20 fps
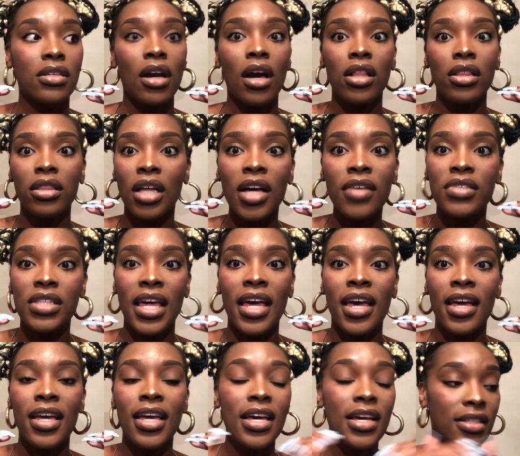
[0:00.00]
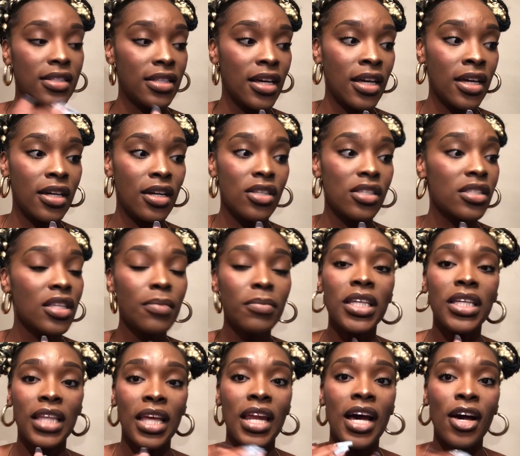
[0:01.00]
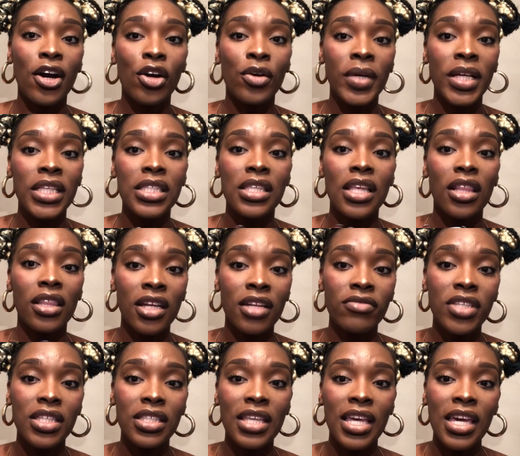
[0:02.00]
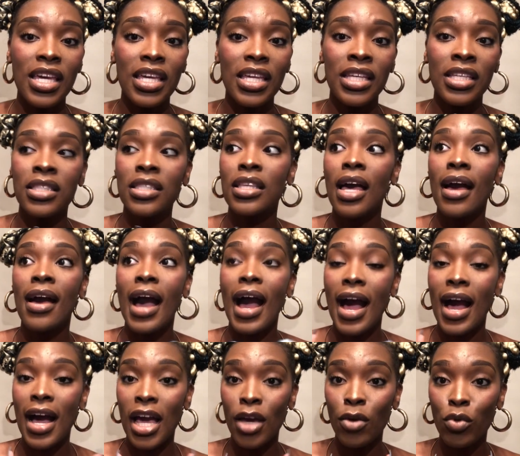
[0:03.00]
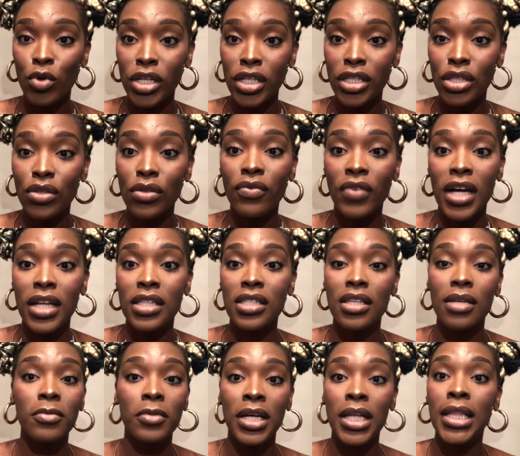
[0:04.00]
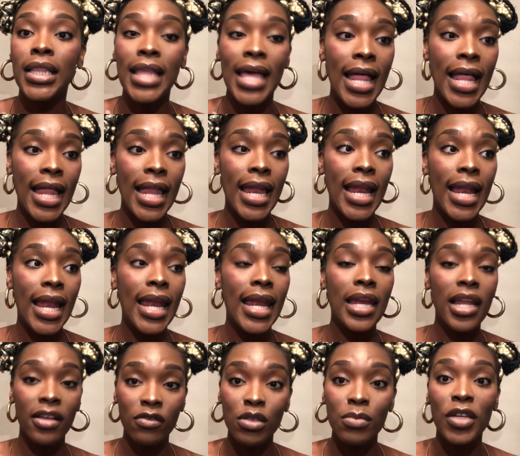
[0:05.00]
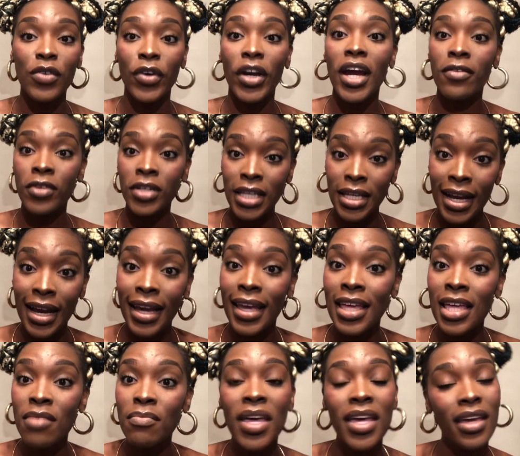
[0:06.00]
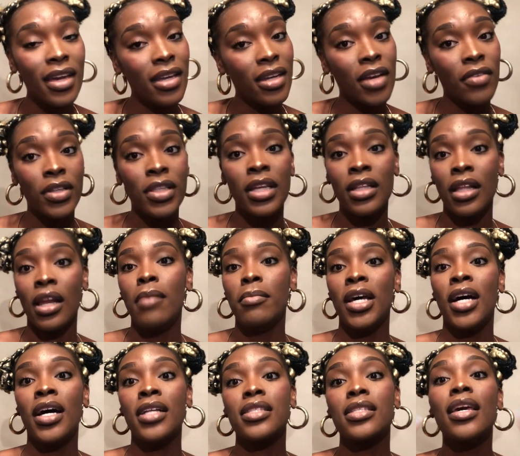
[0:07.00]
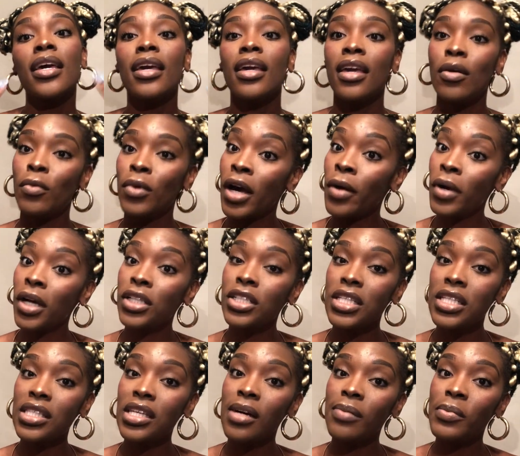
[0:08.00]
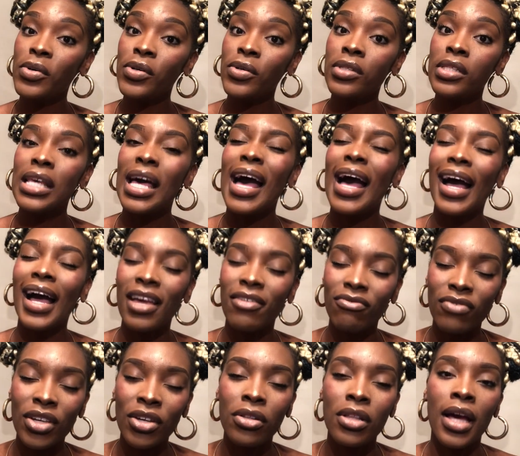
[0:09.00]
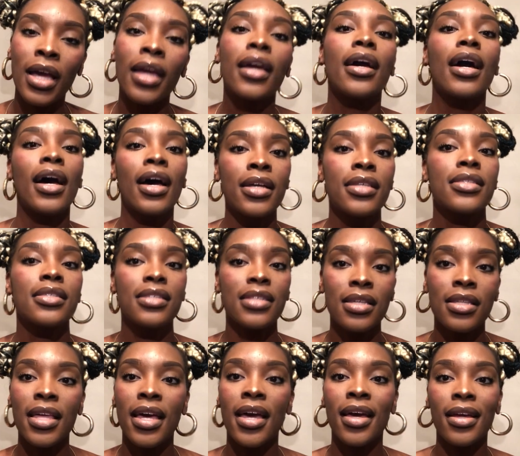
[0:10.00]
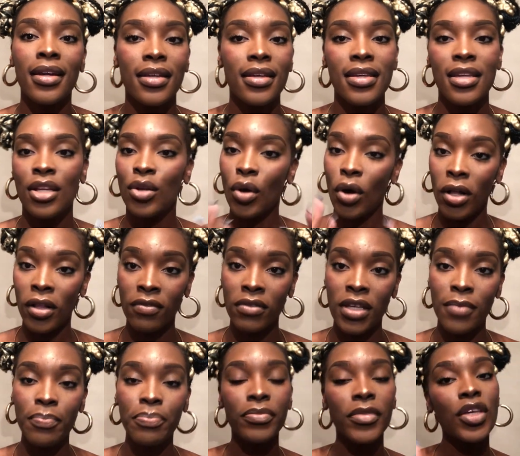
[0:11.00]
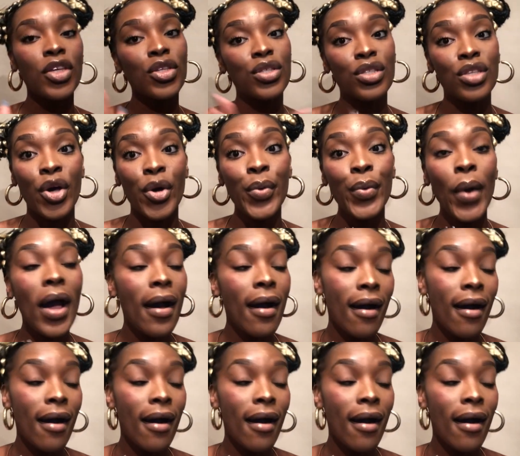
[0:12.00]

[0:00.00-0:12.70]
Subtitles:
loves that. Like, something that I always love to say is, I want to find someone that loves me for everything I am and everything that I'm not. And when I watch these couples, I feel like I see that in all of them. So